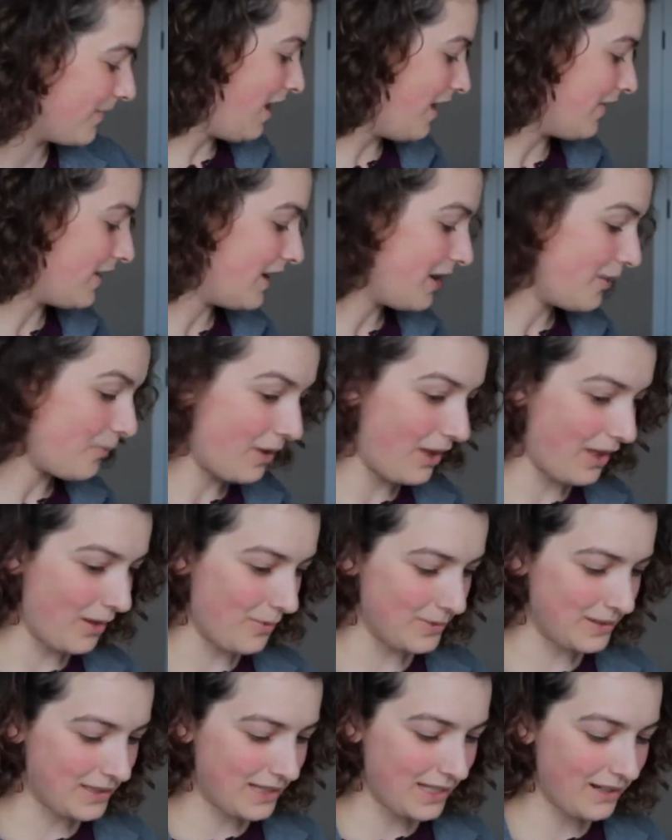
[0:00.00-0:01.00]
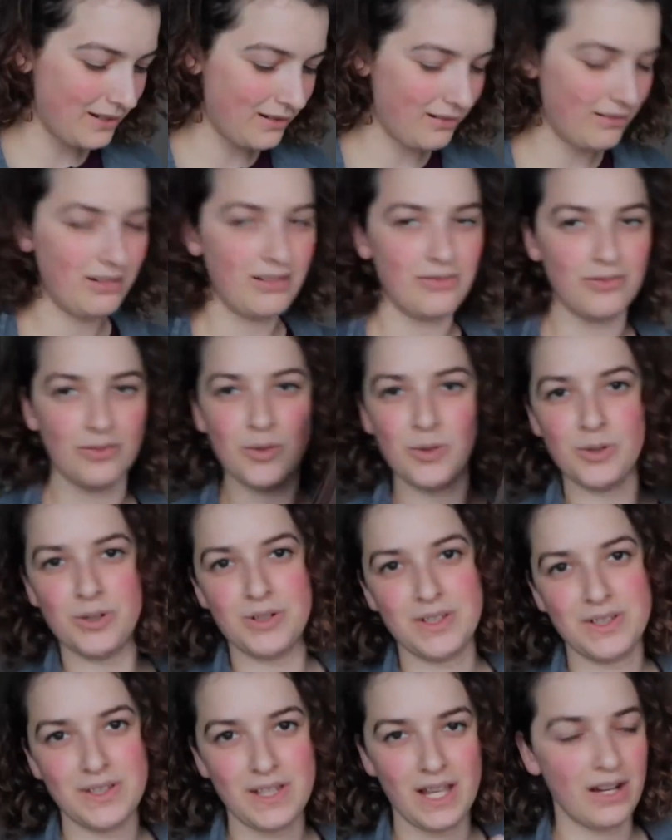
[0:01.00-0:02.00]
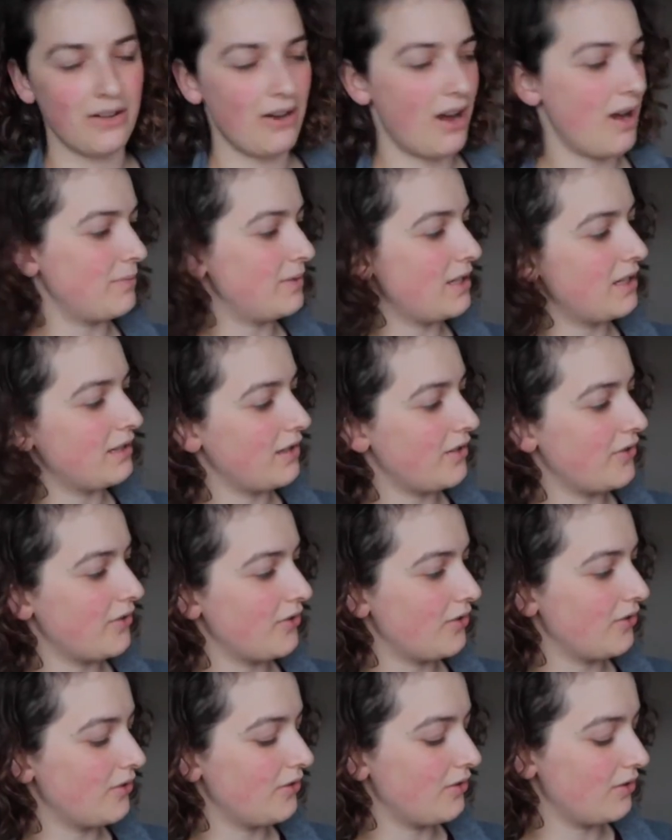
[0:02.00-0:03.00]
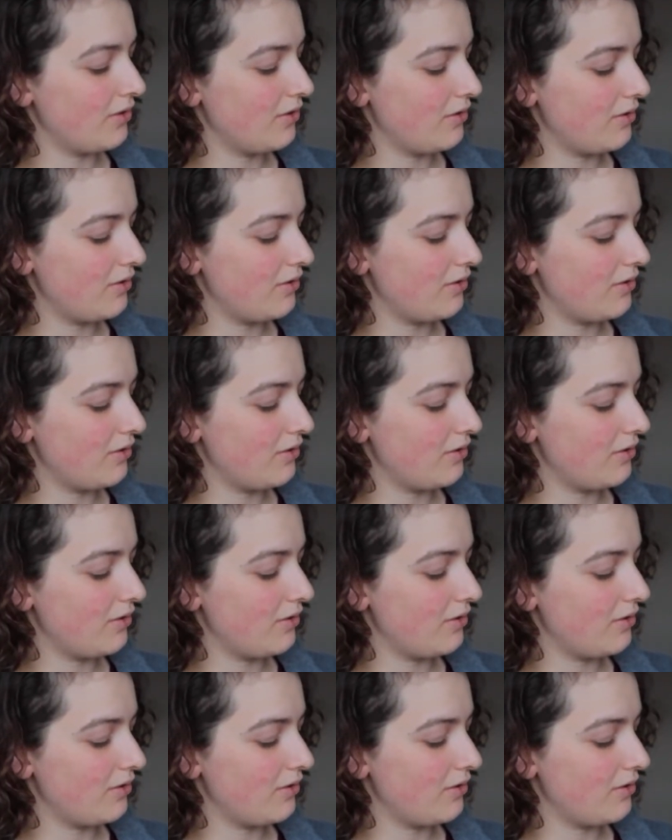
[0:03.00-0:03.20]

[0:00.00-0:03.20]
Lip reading: And then while I was there, of course, I grabbed another